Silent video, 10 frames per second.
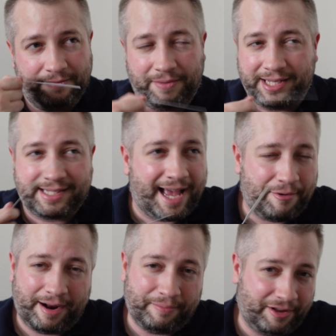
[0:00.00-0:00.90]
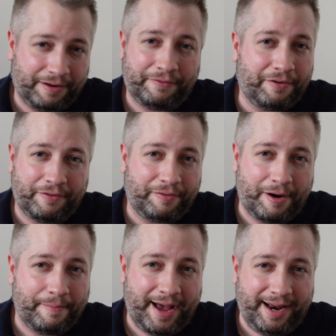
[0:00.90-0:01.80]
But it's not what I'm looking for from
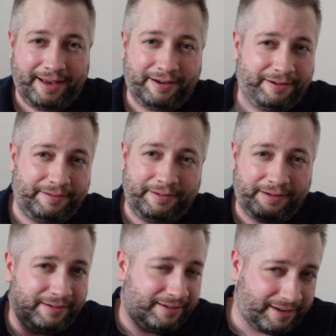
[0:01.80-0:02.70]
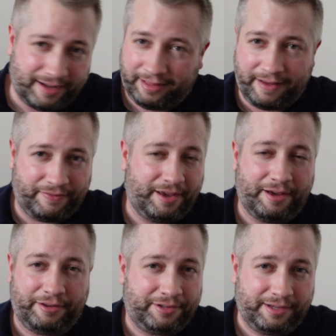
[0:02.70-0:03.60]
Armani Code. I love the
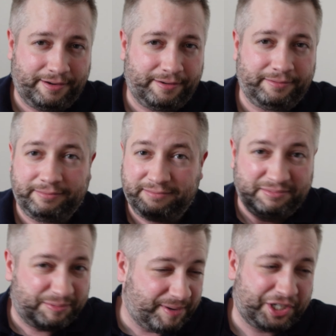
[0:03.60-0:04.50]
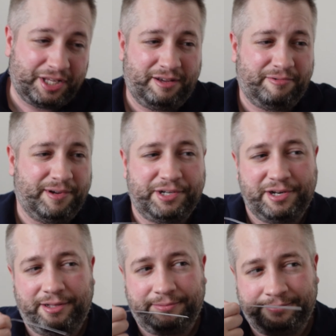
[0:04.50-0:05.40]
other two, especially the
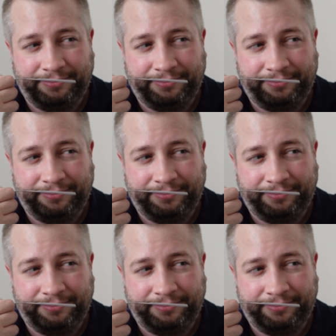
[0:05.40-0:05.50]
original.